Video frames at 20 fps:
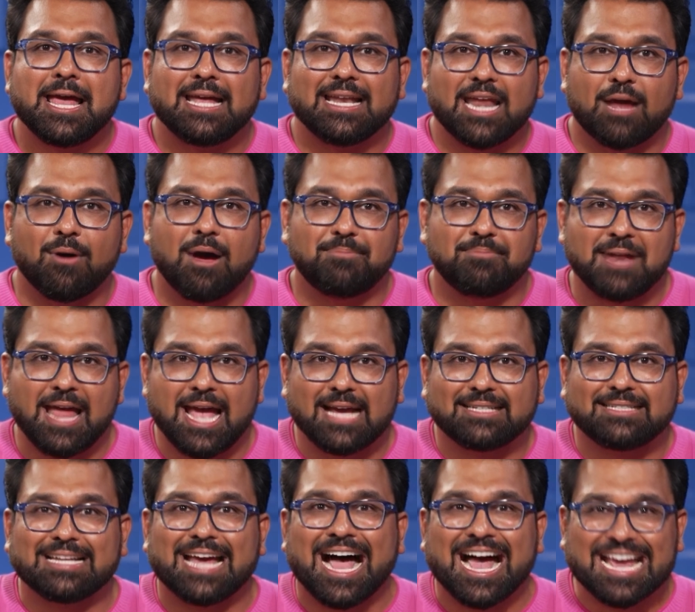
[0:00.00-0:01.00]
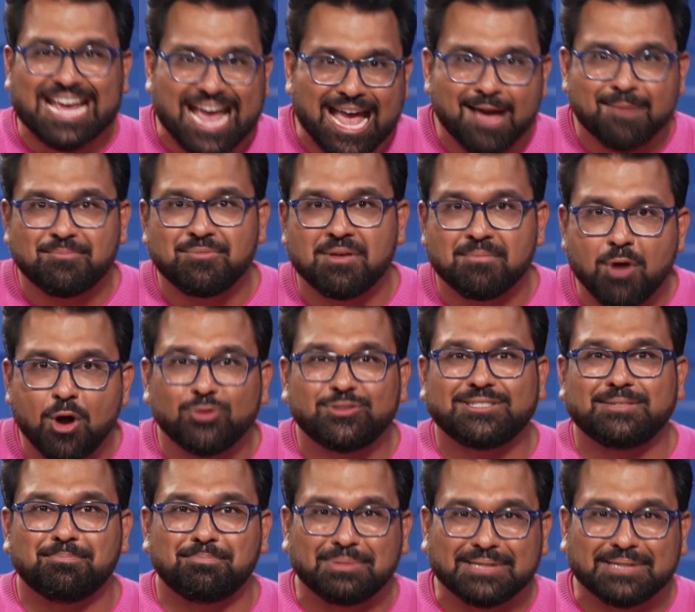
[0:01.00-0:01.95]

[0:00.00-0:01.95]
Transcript: Now up next, I am the most